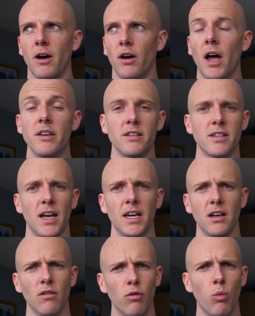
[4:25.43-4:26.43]

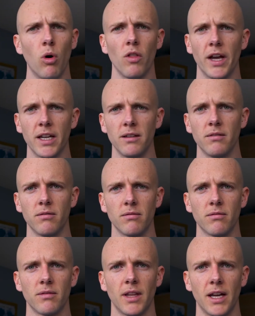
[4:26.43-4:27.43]
understanding of what they
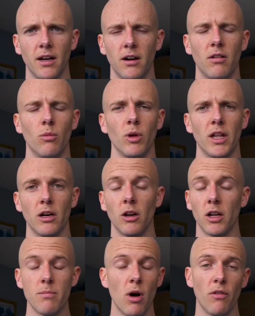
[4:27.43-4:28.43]
they are and what they look
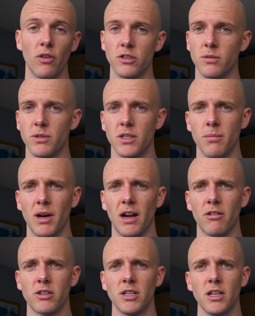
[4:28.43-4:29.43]
like. You might find some
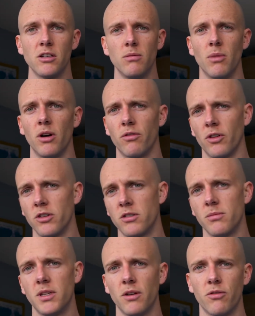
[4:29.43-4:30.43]
similarities, you might find
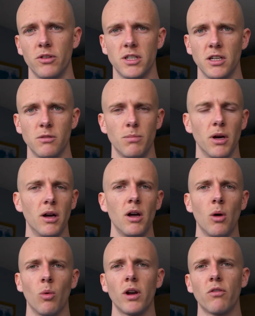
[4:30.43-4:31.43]
some differences, but
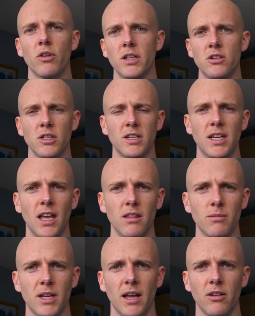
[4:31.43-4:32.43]
whatever it is, just get
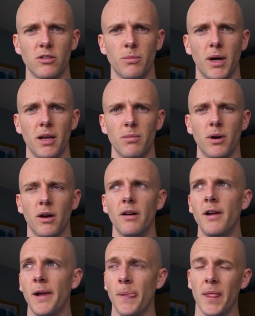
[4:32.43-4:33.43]
them down onto paper.
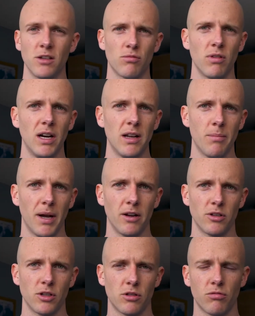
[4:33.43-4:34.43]
It's really
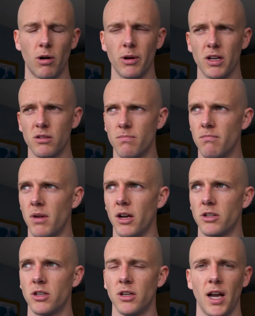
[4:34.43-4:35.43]
about just throwing as
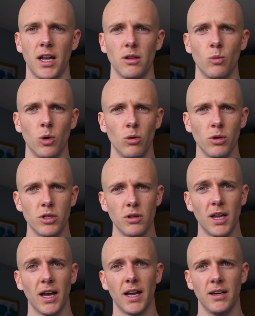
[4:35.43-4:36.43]
much at the wall as you
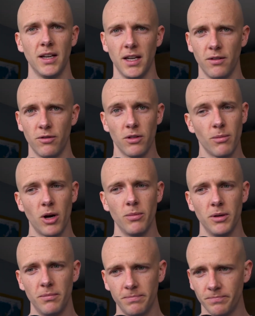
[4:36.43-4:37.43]
can here for the
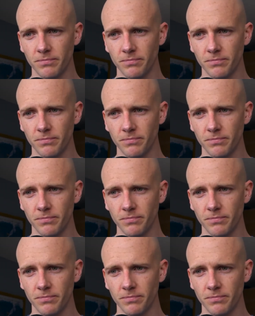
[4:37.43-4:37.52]
moment.